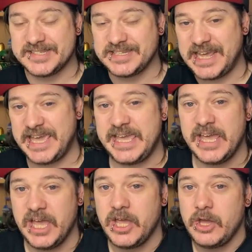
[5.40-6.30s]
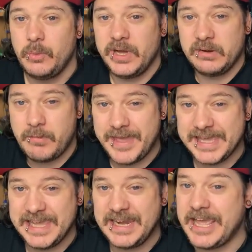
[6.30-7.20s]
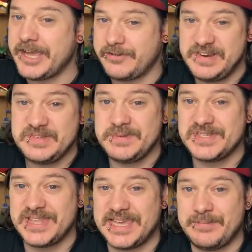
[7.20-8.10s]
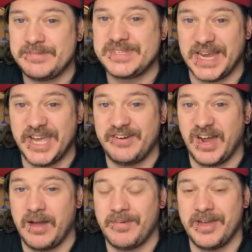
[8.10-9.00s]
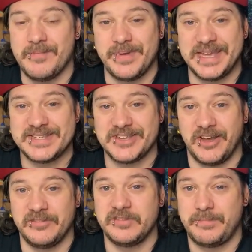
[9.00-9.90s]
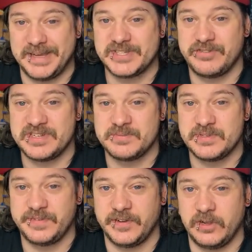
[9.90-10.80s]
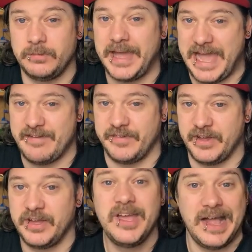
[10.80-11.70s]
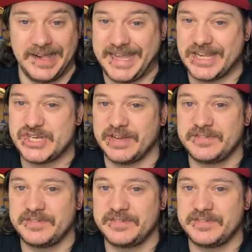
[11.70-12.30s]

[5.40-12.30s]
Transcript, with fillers: today we're going to be making a Christmas themed diorama based on the best Christmas film ever. I'll catch you after